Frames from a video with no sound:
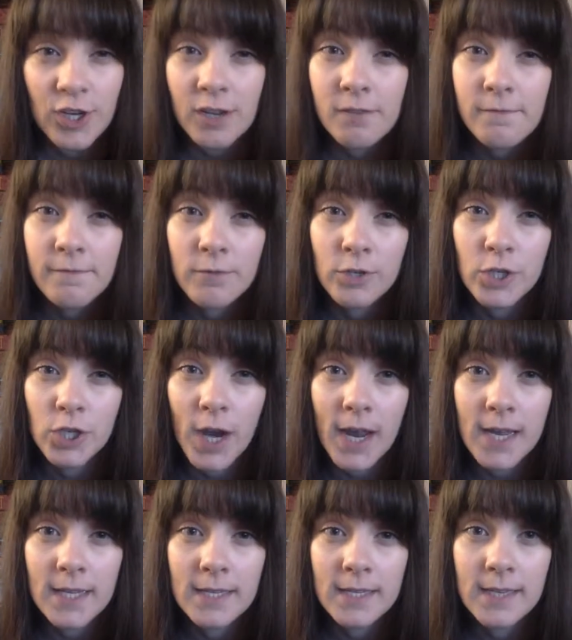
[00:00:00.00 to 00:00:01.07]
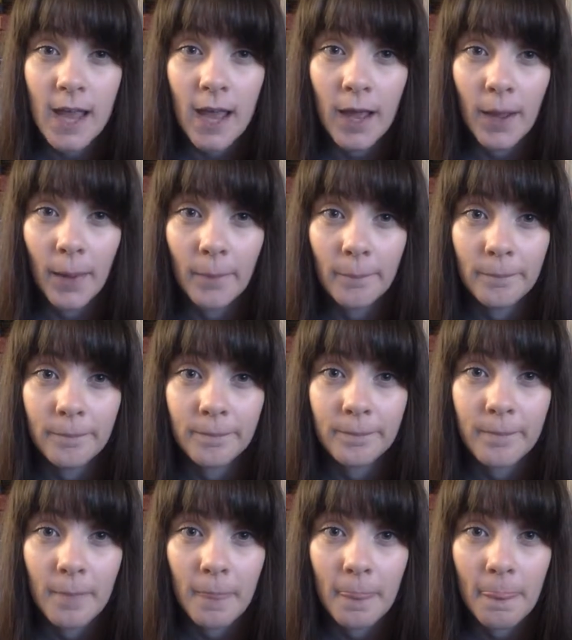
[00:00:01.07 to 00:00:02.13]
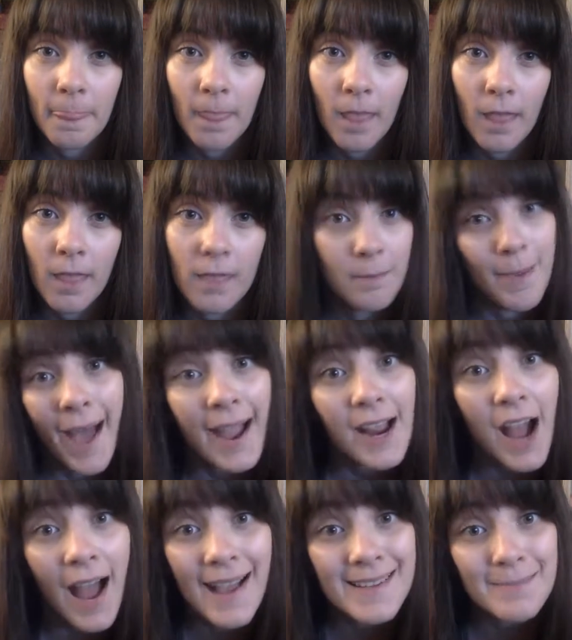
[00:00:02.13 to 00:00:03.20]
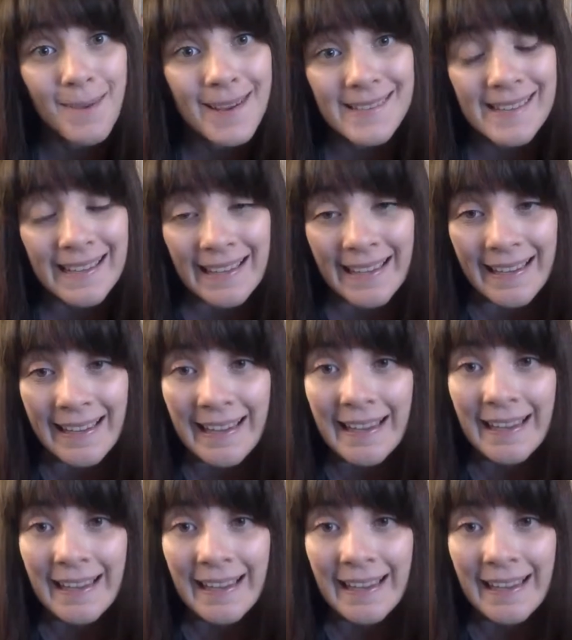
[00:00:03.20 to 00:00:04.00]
infiltrates the bad guys, basically,